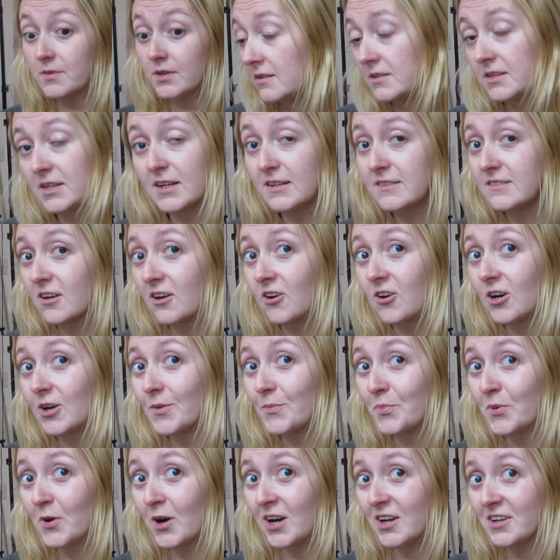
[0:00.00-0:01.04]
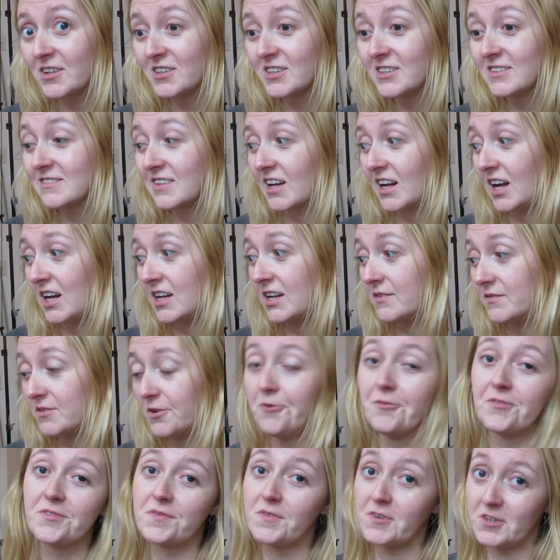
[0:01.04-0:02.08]
These are products I have
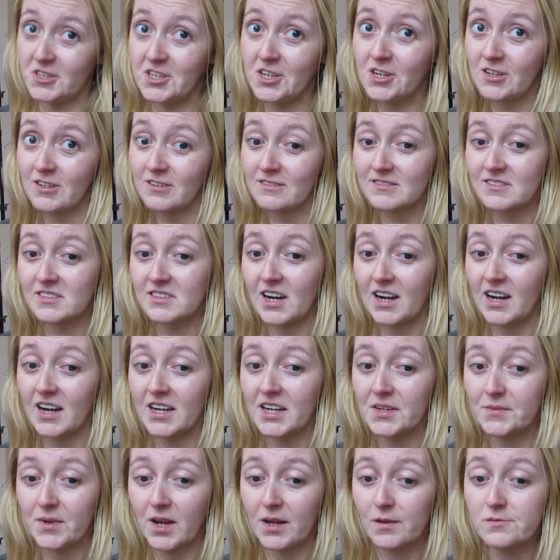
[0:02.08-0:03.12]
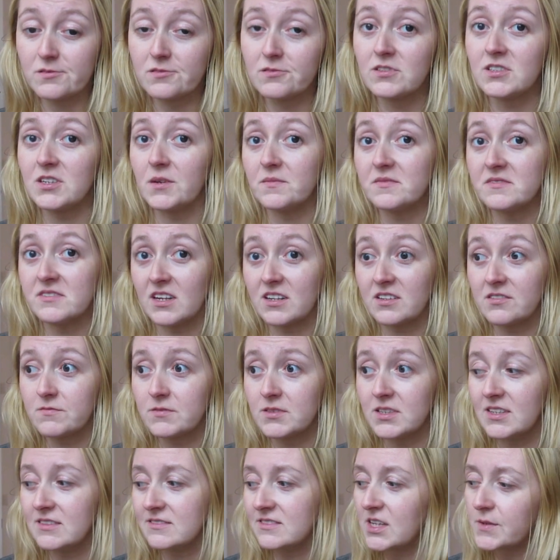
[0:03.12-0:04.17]
used for years and I am absolutely obsessed with these.